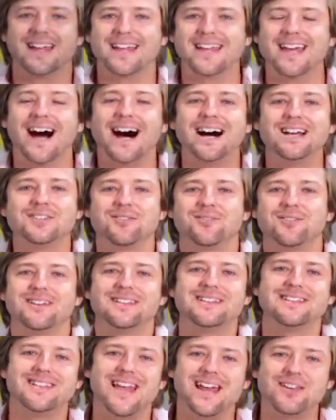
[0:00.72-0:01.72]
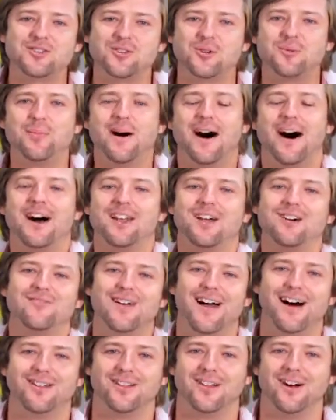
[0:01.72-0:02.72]
Cars are an essential part of
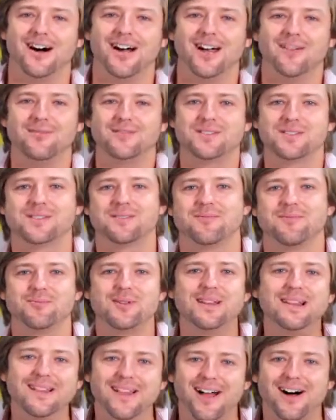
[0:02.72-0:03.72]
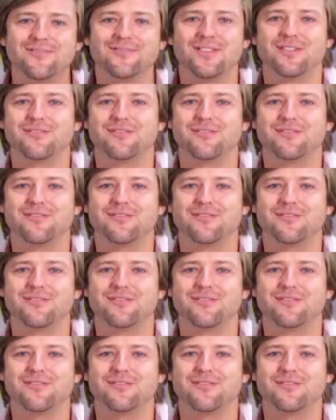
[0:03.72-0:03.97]
our lives. We love the